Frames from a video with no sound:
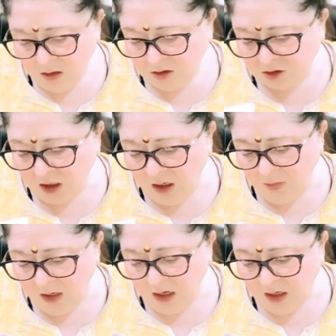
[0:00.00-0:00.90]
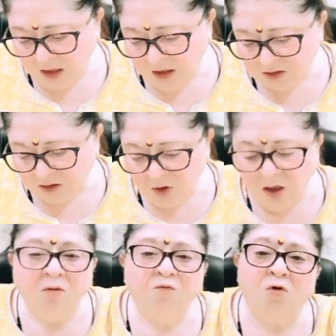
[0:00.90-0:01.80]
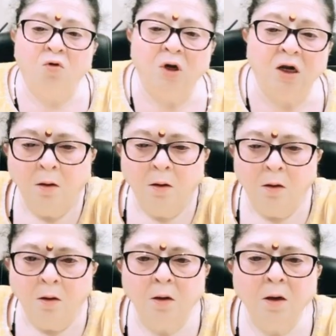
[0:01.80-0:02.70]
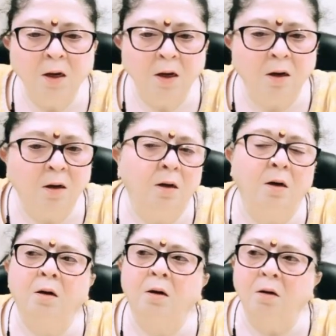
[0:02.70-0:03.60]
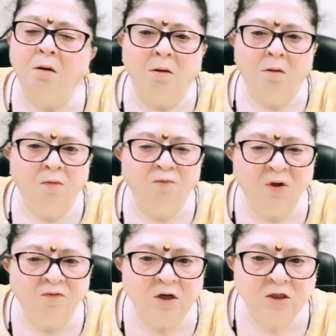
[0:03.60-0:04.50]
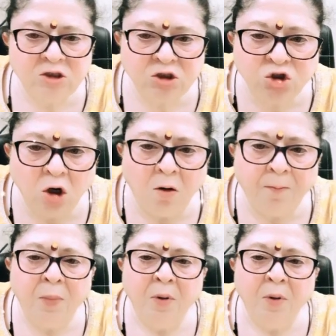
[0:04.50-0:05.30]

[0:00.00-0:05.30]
shall be held eligible for only. Here we will stop